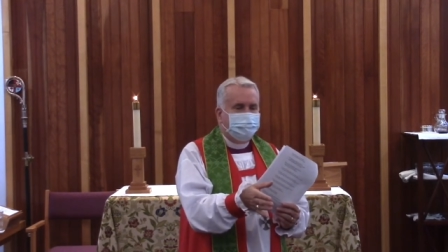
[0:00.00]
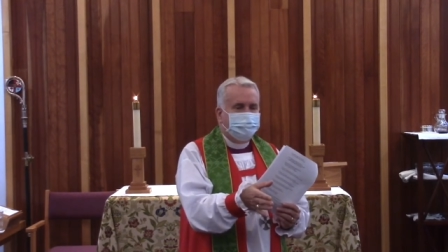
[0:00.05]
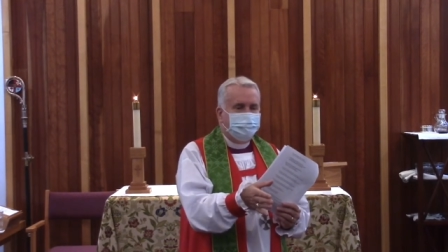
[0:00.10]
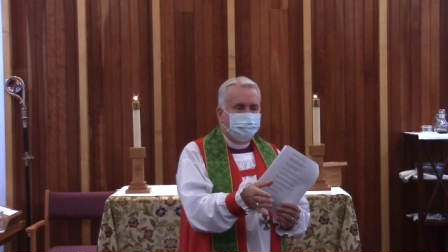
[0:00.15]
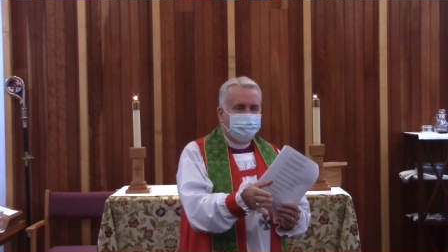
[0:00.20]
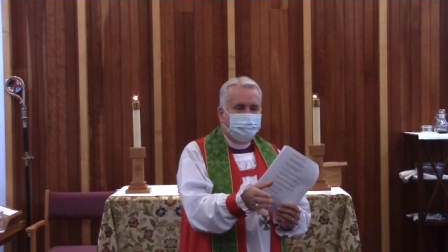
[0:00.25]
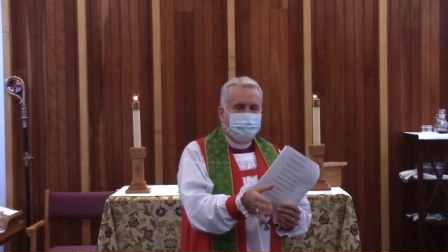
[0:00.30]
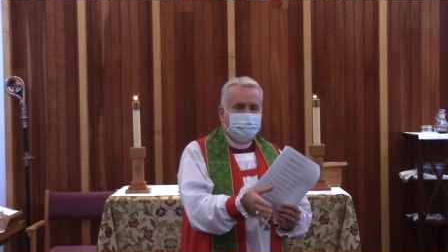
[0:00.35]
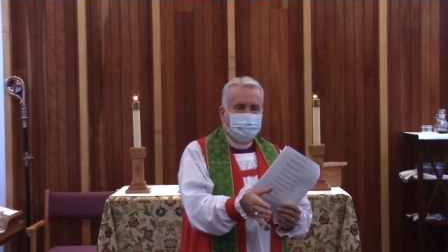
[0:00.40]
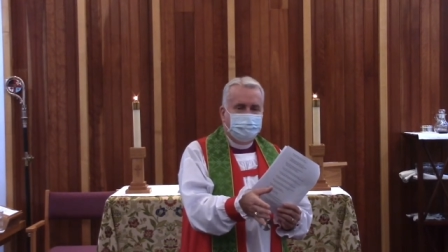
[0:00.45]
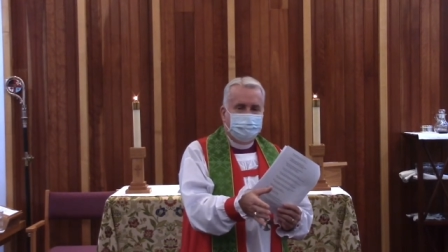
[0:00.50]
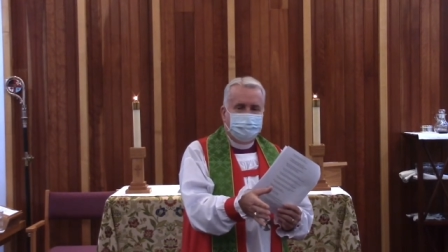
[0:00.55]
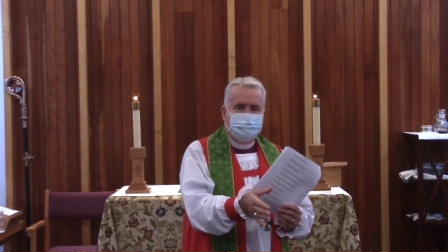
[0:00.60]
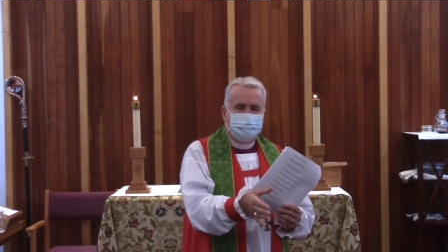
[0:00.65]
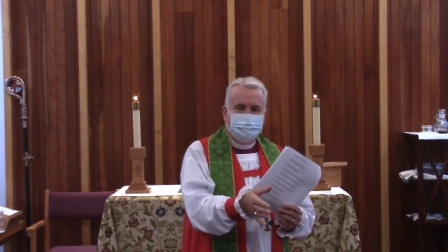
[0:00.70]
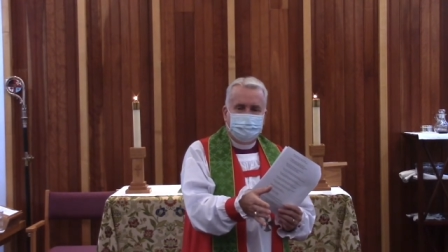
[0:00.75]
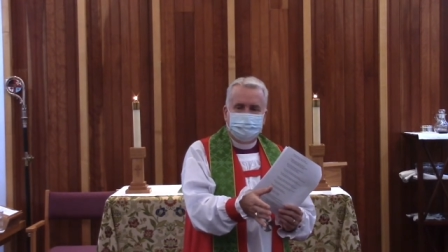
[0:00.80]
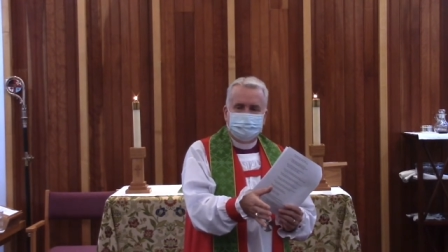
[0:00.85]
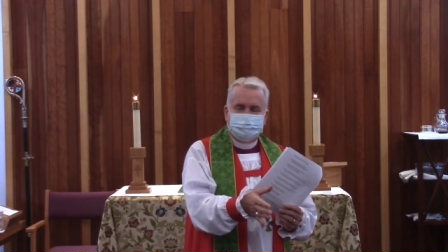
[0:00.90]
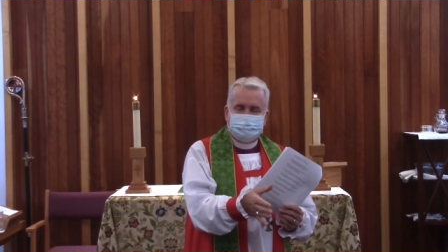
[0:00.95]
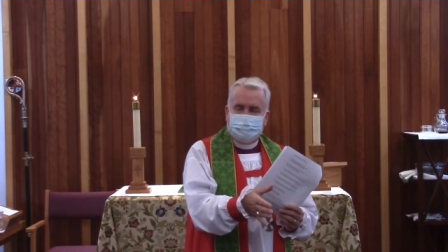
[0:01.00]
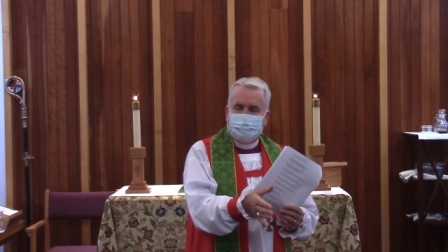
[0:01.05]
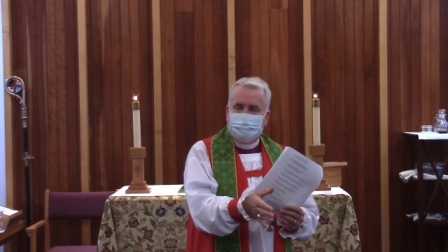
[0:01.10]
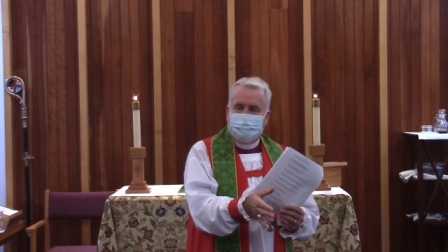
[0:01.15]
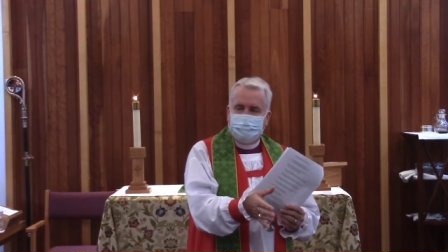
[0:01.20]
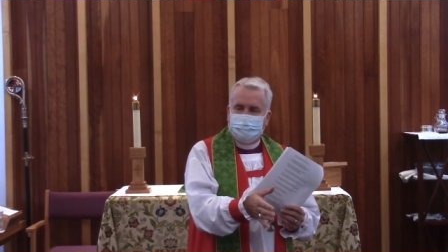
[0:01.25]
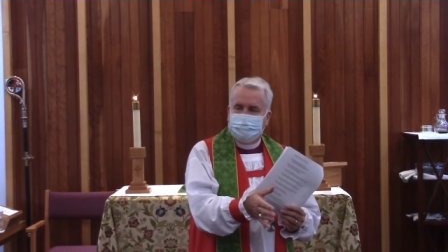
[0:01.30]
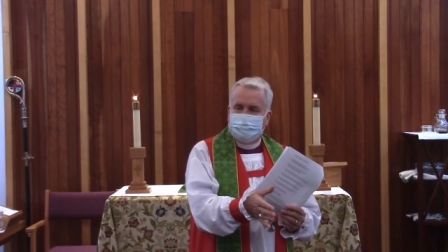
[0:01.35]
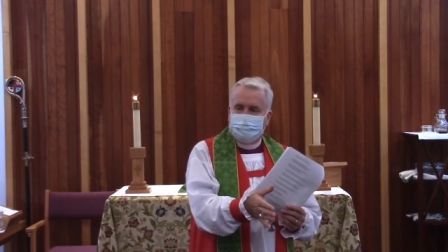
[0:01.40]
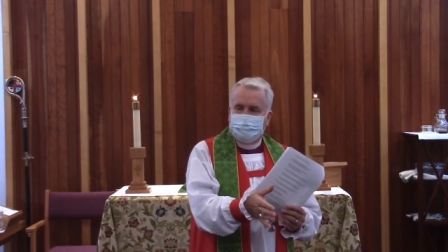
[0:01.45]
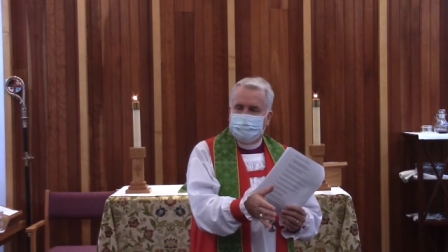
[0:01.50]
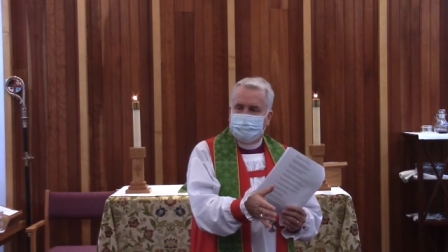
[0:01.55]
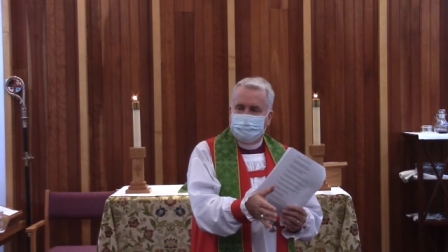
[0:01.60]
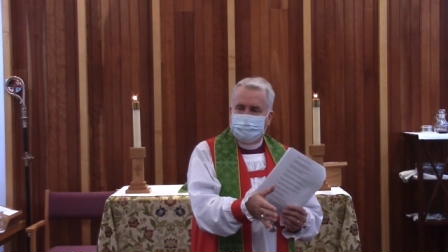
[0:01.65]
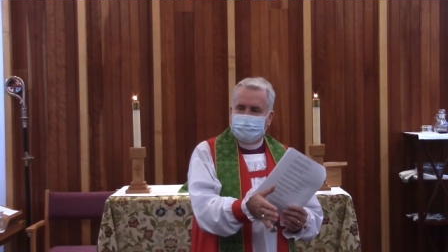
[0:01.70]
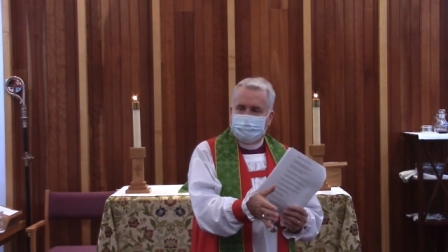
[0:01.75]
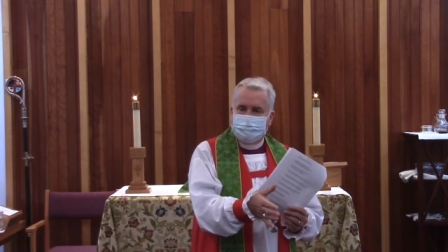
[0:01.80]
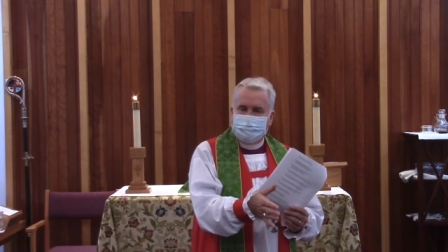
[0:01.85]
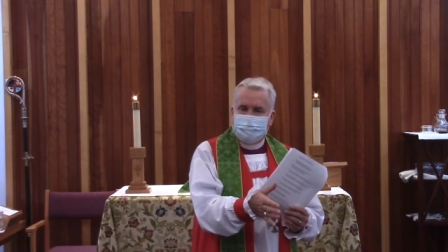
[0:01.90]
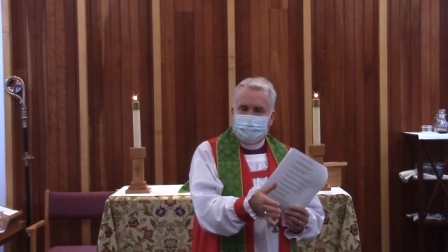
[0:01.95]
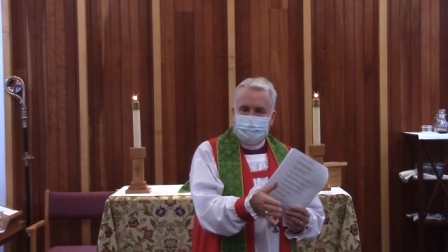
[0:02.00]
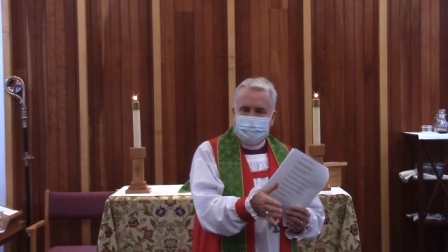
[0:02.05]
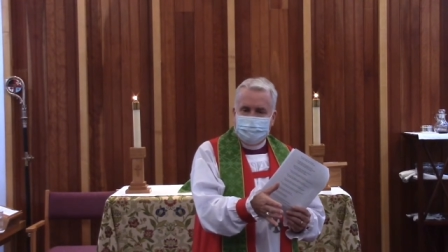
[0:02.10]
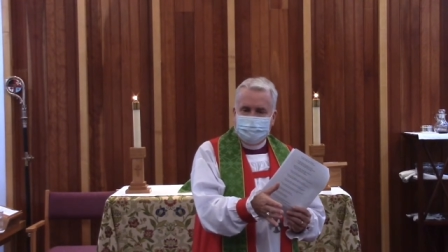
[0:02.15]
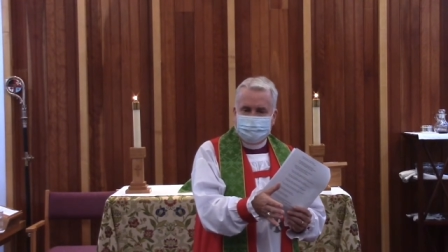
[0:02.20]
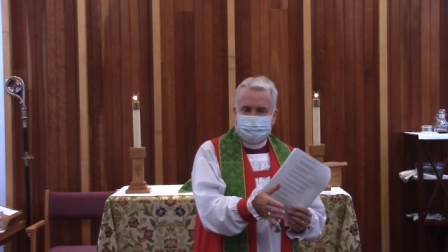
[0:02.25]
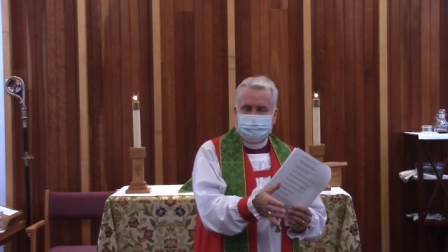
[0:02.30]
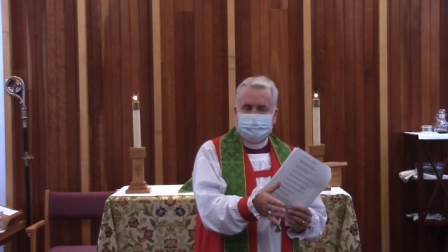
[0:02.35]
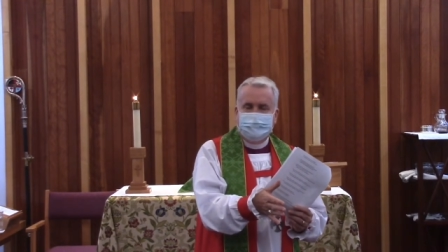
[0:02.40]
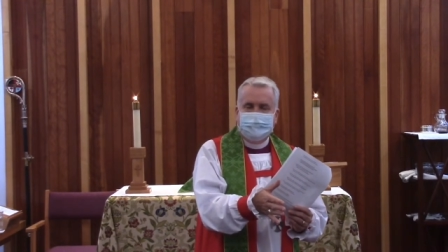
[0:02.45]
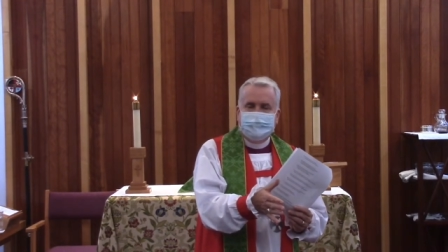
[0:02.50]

and the man who is carried in on a cot.